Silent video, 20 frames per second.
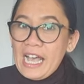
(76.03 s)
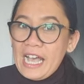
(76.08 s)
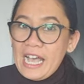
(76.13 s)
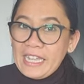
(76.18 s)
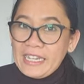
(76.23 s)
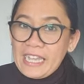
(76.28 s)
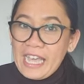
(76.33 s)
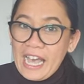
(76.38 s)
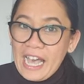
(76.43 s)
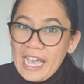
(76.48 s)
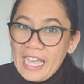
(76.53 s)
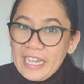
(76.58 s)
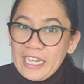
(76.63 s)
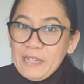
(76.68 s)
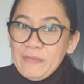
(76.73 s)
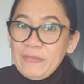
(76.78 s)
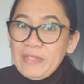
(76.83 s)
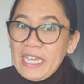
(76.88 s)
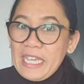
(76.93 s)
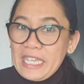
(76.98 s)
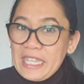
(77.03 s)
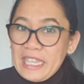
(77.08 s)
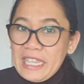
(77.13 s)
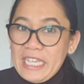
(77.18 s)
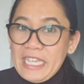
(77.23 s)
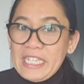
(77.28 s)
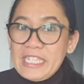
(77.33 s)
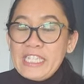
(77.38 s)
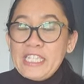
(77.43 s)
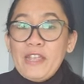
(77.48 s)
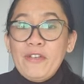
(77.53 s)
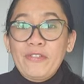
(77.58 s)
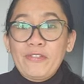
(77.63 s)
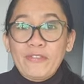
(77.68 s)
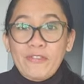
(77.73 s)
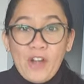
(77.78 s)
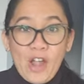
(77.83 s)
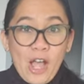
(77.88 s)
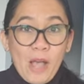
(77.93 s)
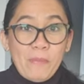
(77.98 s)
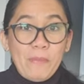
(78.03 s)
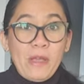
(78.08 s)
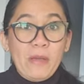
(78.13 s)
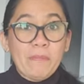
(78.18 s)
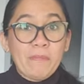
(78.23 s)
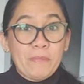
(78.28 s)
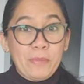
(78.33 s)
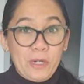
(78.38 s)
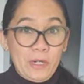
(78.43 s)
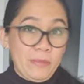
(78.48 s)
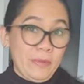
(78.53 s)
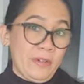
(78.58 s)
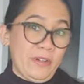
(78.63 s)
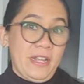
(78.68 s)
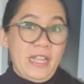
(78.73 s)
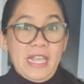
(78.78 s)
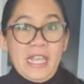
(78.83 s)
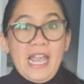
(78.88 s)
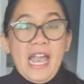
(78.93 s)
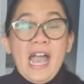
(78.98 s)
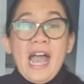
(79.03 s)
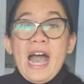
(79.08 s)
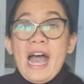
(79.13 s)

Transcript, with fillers: an item like this from Burberry.